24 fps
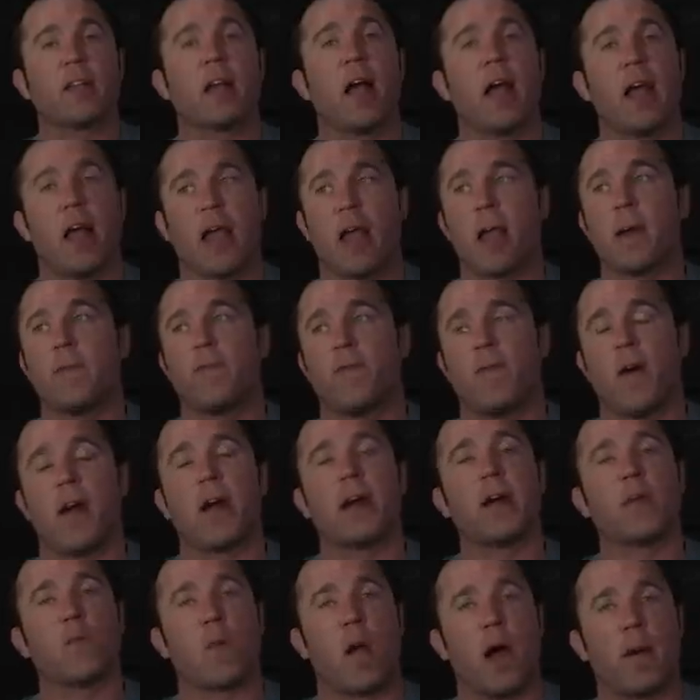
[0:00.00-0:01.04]
I am
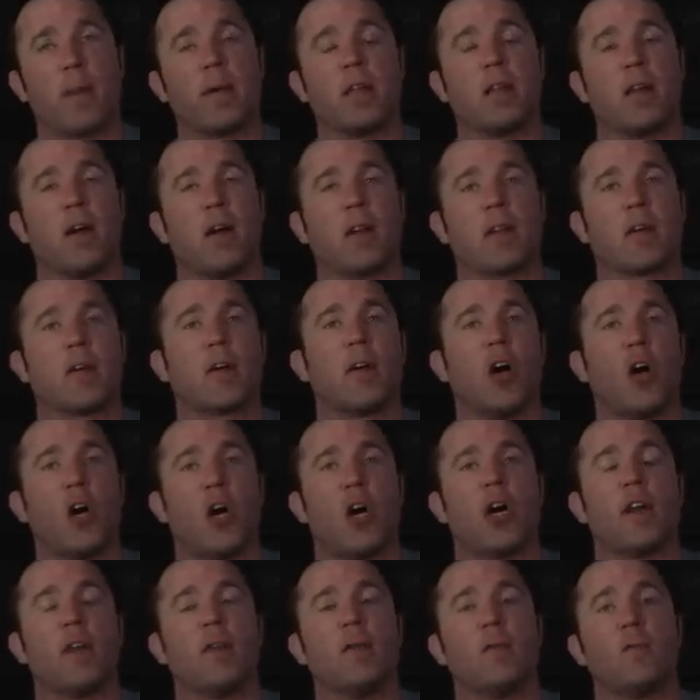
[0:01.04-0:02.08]
fighting Robbie Lawler
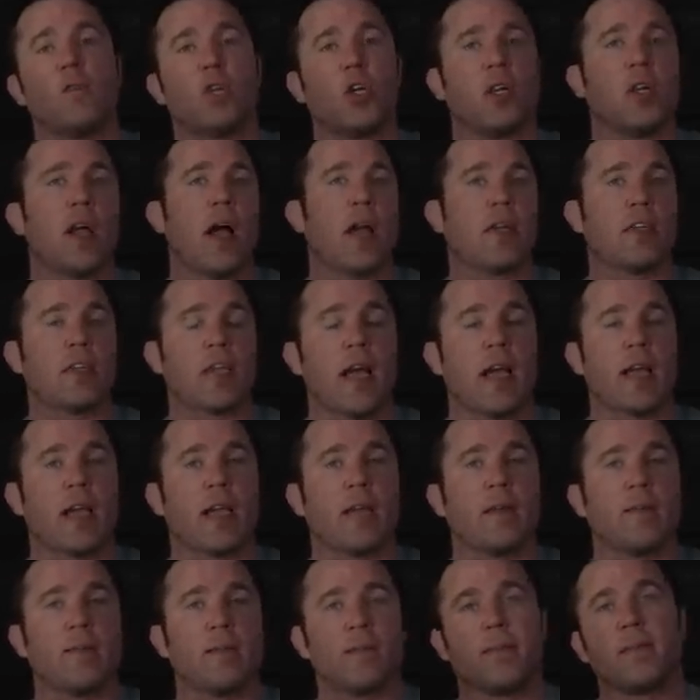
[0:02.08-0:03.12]
on July
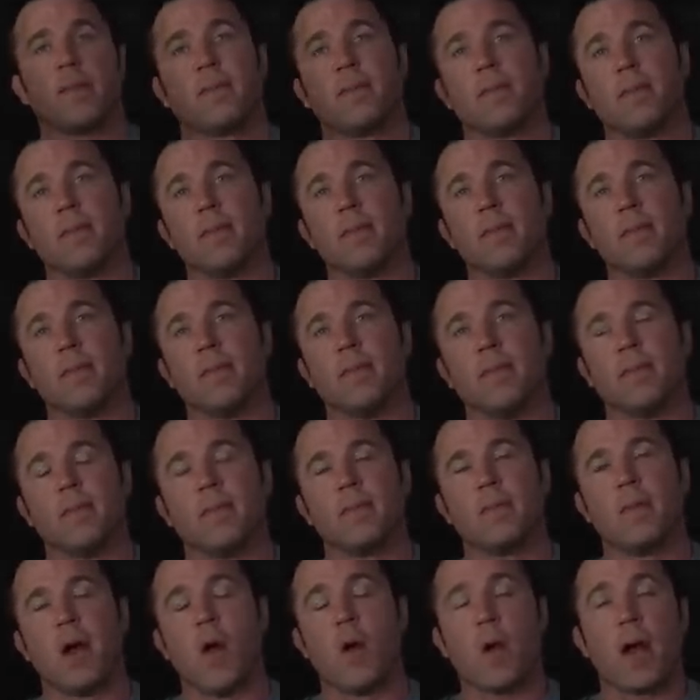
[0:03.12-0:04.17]
2nd.
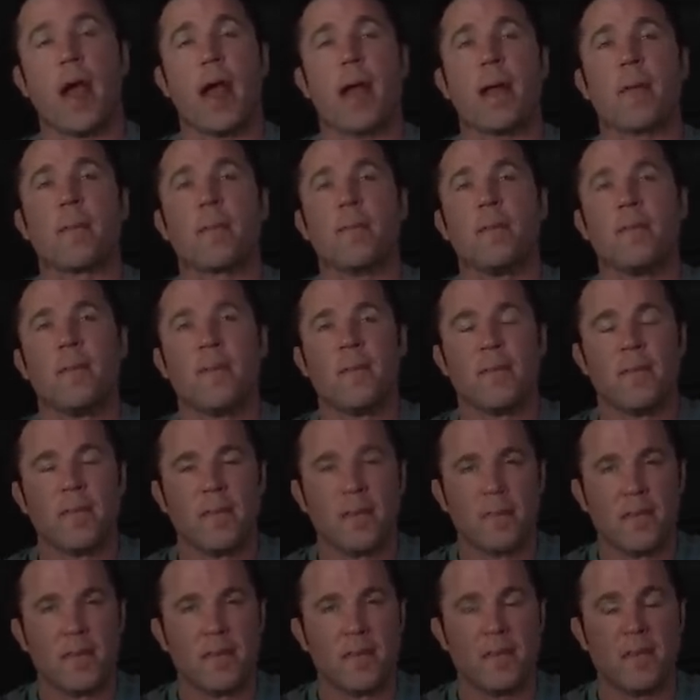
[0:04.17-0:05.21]
Okay.
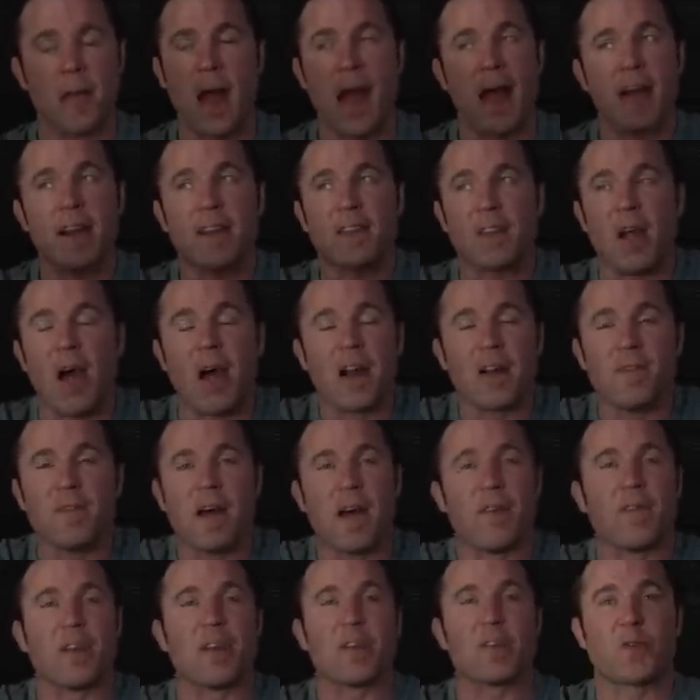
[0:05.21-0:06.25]
Not a ton of
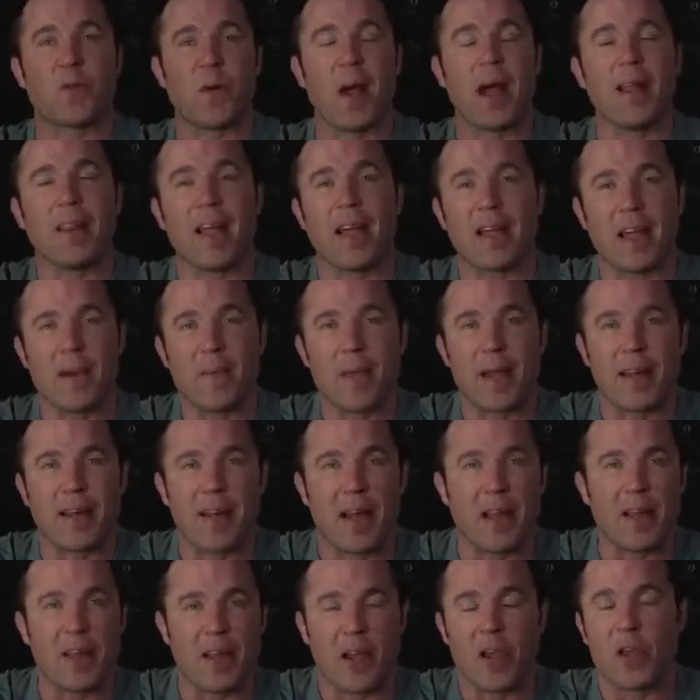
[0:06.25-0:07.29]
evidence, right? Like, I mean,
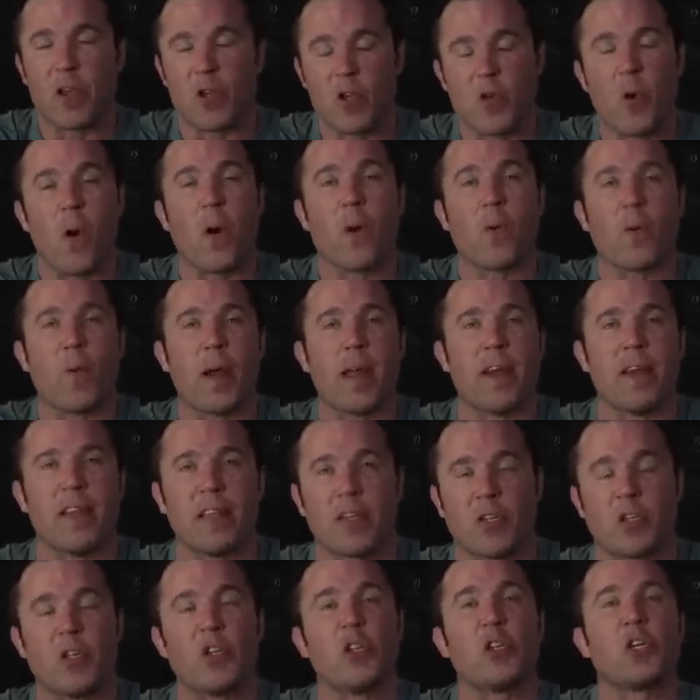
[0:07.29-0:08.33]
your
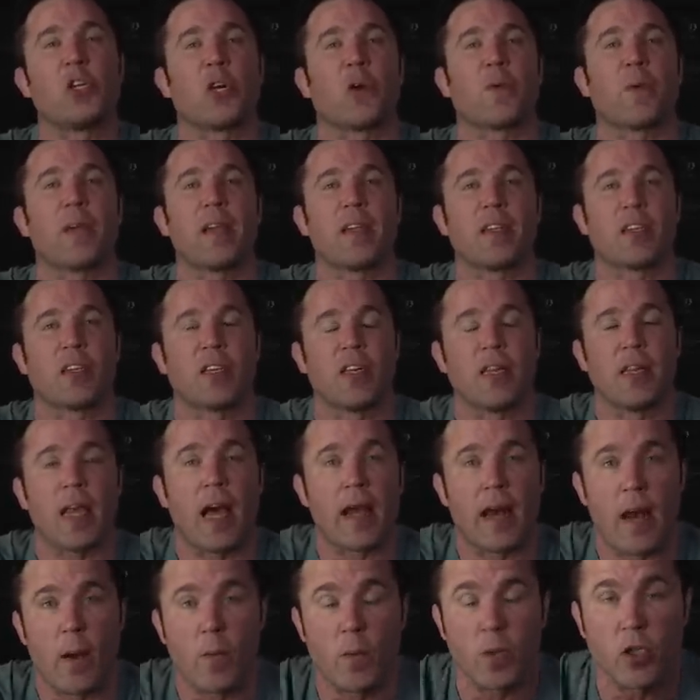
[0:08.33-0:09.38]
witness, the jury is still
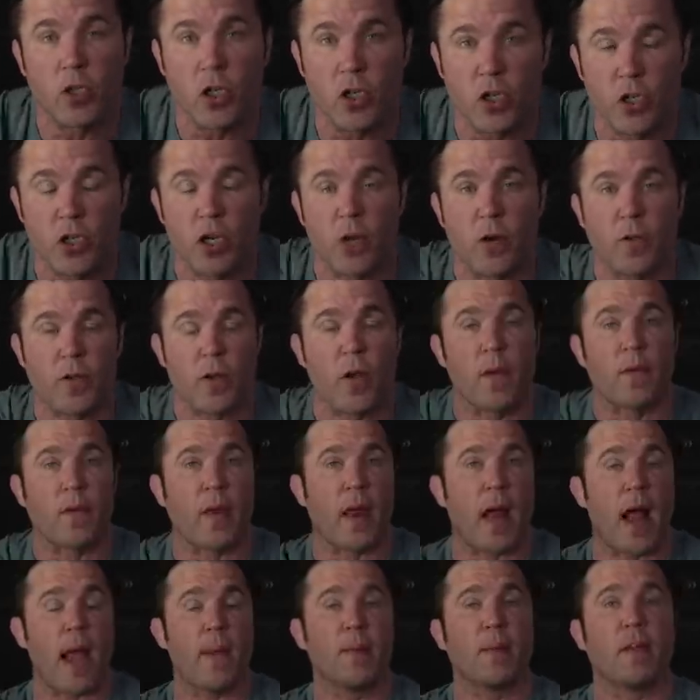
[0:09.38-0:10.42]
out. I will just share with you
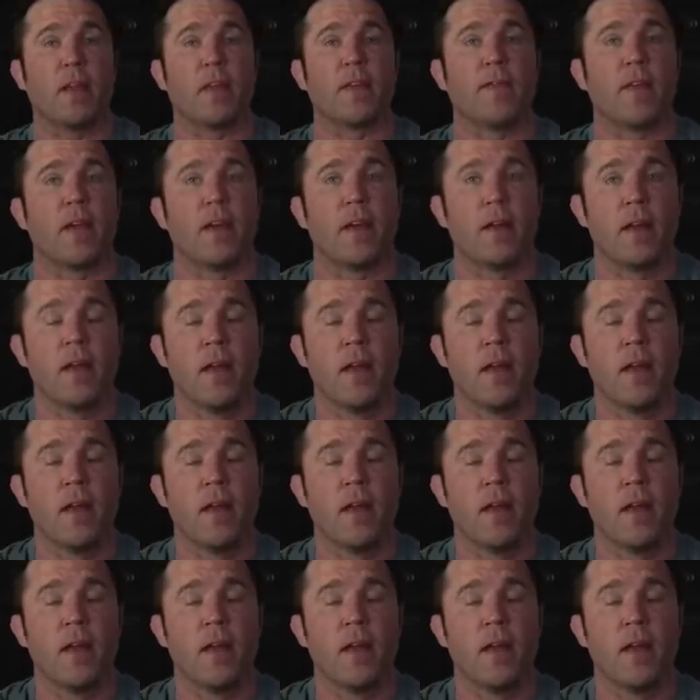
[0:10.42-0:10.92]
that I believe it.